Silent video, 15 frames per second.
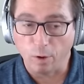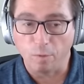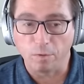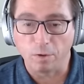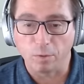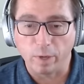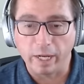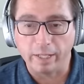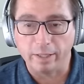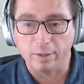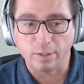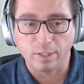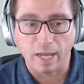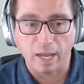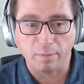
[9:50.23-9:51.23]
overweight
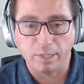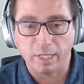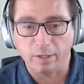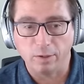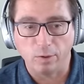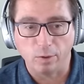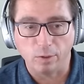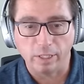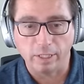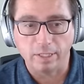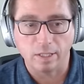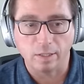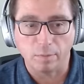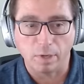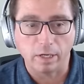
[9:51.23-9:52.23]
those top 10
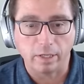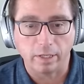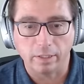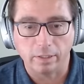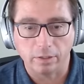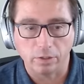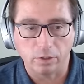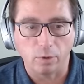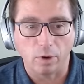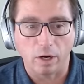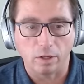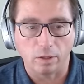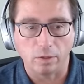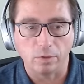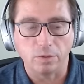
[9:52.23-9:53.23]
holdings in the market, you
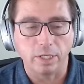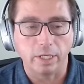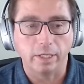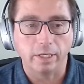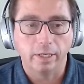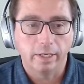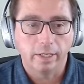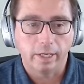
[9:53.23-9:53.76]
are losing.